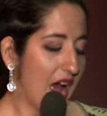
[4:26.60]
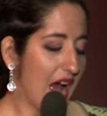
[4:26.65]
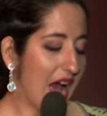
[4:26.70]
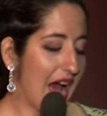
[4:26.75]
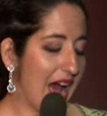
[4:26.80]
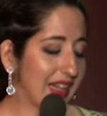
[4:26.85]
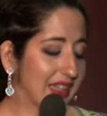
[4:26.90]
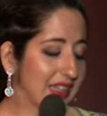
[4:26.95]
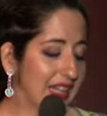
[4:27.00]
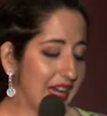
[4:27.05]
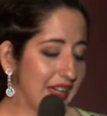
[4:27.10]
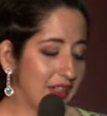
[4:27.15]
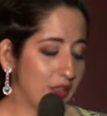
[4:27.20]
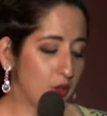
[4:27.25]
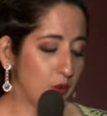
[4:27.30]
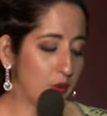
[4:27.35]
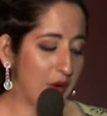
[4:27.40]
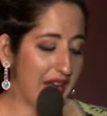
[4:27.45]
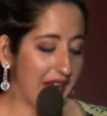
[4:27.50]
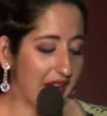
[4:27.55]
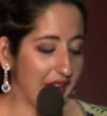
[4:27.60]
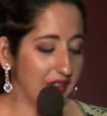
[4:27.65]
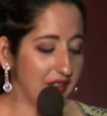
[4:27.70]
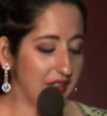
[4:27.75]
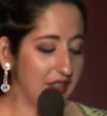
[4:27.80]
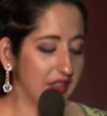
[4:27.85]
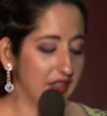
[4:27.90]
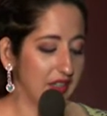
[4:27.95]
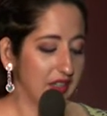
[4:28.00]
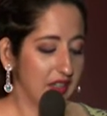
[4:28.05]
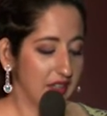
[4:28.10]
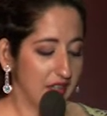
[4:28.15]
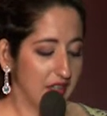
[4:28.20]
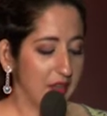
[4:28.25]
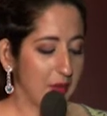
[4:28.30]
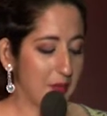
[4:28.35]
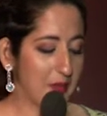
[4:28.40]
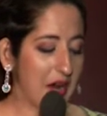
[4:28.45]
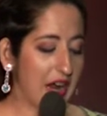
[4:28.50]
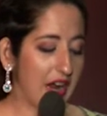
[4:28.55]
I'd like to end
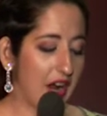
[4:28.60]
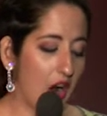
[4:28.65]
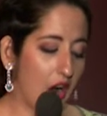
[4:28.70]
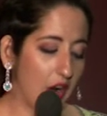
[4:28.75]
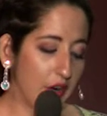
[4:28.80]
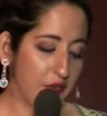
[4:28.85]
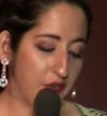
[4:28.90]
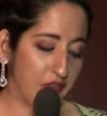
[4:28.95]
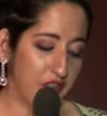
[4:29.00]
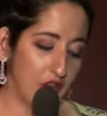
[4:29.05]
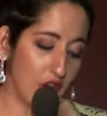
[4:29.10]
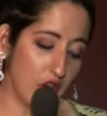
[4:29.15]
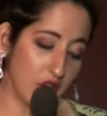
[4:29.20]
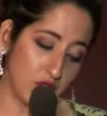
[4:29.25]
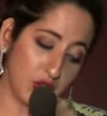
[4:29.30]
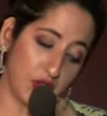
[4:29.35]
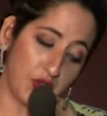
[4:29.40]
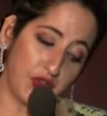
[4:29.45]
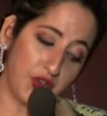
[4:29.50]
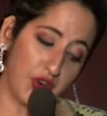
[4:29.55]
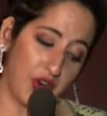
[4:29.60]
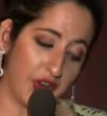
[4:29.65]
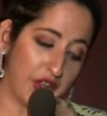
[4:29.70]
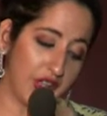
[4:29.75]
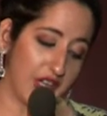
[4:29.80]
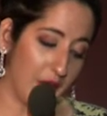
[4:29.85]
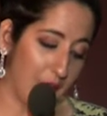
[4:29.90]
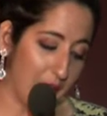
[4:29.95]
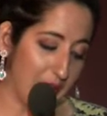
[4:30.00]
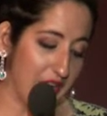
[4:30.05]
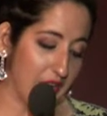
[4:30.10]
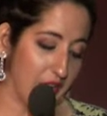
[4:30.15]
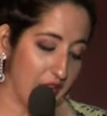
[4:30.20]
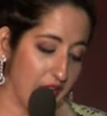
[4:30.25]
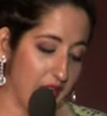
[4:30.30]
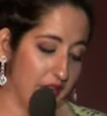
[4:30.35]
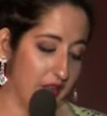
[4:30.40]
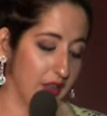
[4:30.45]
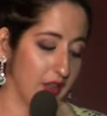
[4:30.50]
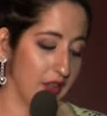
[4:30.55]
my art philosopher
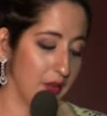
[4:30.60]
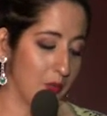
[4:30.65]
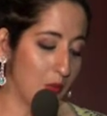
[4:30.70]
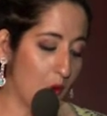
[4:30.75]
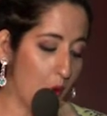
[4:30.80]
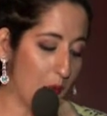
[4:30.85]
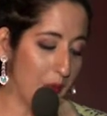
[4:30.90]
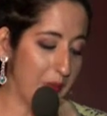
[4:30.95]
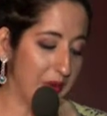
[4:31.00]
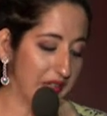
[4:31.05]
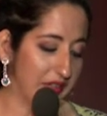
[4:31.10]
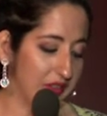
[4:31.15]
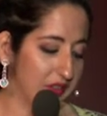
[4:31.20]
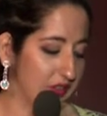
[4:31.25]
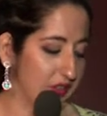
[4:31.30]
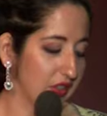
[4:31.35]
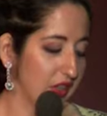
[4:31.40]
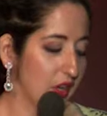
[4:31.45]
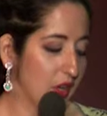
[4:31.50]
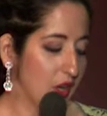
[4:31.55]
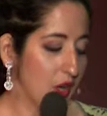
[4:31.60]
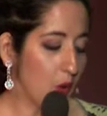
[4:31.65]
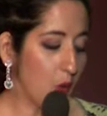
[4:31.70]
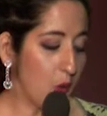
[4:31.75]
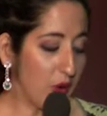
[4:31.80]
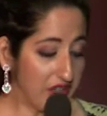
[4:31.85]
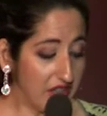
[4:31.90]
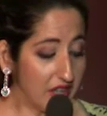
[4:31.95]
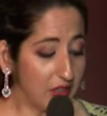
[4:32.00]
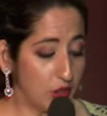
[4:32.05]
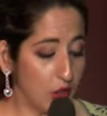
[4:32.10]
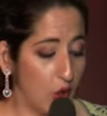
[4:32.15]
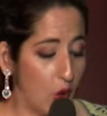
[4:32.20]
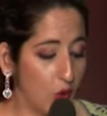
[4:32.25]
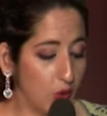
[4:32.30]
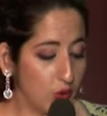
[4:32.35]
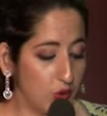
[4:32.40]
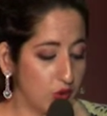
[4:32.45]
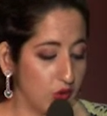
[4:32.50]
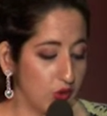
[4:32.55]
career moment with a
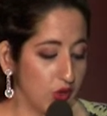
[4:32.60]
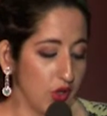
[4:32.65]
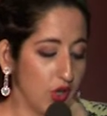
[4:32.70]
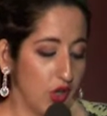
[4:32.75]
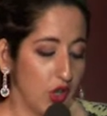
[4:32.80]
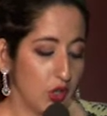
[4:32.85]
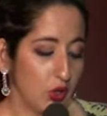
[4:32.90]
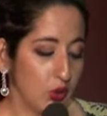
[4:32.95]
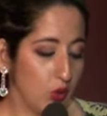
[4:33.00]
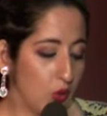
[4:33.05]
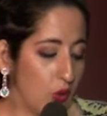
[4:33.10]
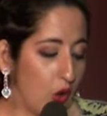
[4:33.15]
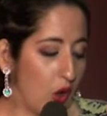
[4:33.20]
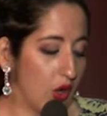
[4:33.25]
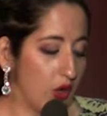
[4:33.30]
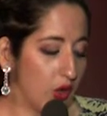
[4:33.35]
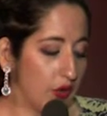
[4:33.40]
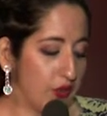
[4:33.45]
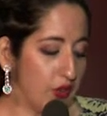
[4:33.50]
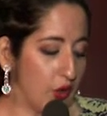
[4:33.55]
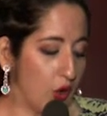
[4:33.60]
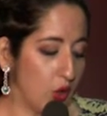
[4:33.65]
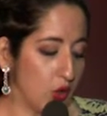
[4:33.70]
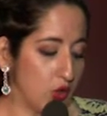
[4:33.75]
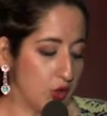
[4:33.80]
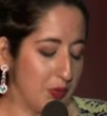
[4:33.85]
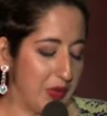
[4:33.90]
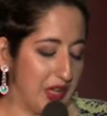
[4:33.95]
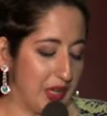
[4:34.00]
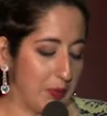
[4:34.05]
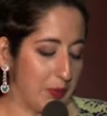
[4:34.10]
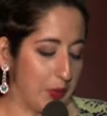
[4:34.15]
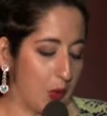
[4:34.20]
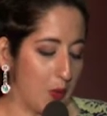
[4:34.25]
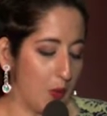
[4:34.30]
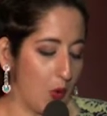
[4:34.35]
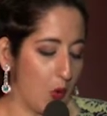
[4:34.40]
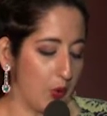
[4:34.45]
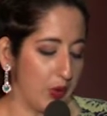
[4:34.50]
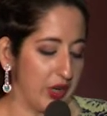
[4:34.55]
toast to all of those being
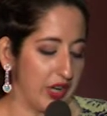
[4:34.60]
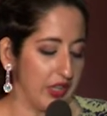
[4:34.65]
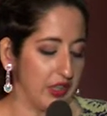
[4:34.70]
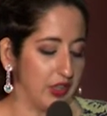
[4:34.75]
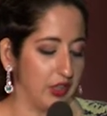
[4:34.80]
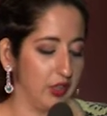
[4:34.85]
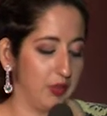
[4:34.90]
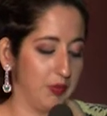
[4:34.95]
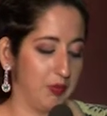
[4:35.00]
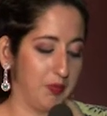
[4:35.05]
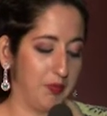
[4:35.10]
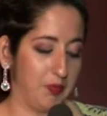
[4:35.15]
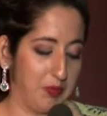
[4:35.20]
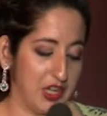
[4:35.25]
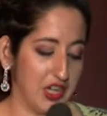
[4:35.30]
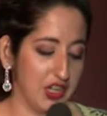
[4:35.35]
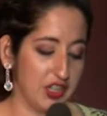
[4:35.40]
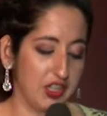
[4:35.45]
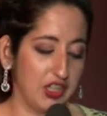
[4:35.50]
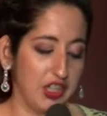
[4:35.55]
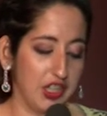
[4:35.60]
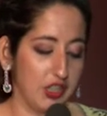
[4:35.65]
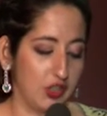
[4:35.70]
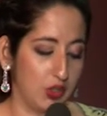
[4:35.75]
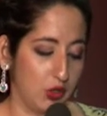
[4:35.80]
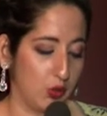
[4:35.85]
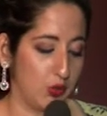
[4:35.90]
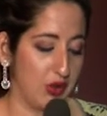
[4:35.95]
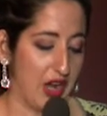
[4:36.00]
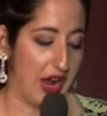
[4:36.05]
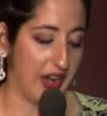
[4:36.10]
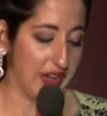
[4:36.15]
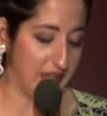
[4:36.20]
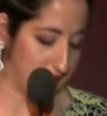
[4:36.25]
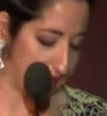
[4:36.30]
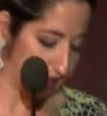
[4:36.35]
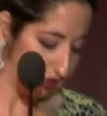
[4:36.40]
promoted PhDs tonight.